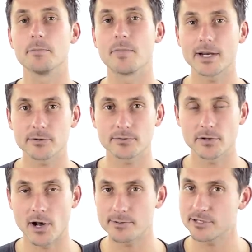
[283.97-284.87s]

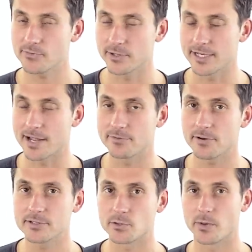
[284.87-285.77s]
microphone option for the
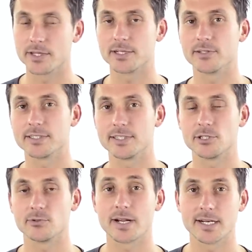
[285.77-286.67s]
iPhone is the one that you're listening
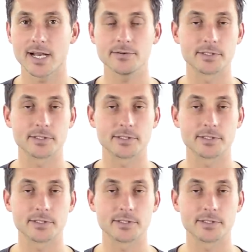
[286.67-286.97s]
to right now.